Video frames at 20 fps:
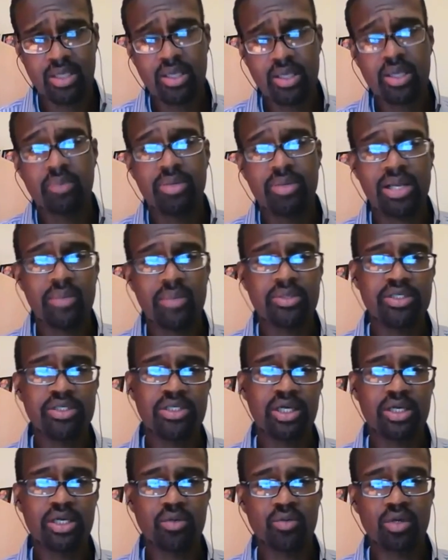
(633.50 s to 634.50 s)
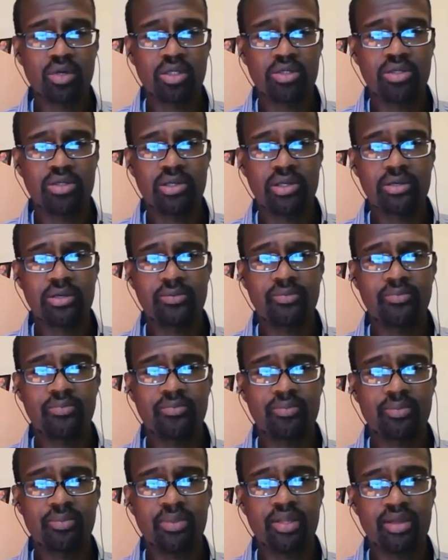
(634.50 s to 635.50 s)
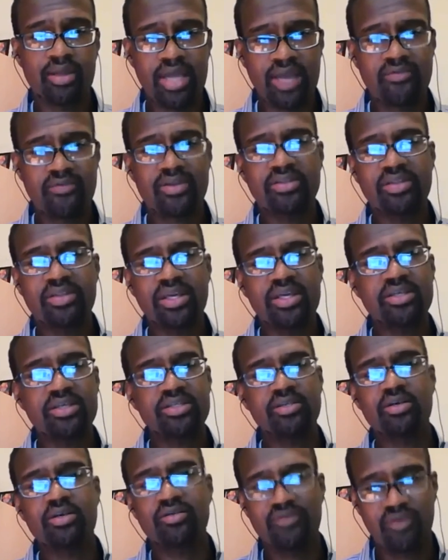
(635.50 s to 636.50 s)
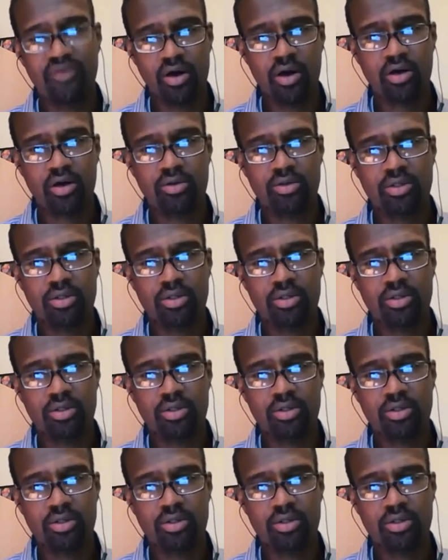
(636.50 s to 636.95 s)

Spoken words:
But I'm going to tell you one thing. Everything is your fault.